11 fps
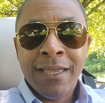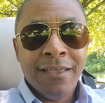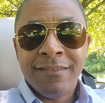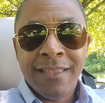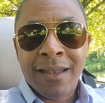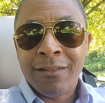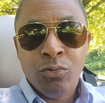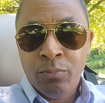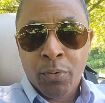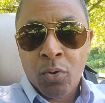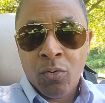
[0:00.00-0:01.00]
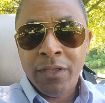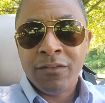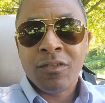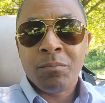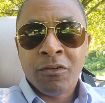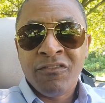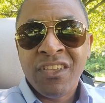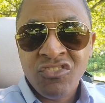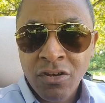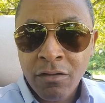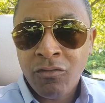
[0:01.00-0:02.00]
It's not a loophole. It's a
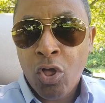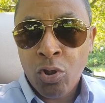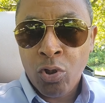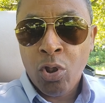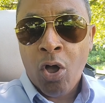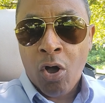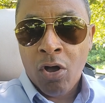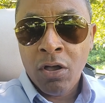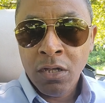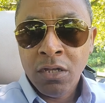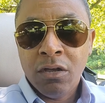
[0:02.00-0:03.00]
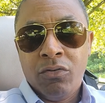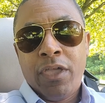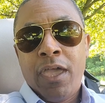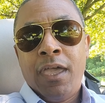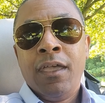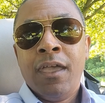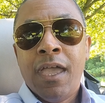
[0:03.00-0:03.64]
provision of the law, okay?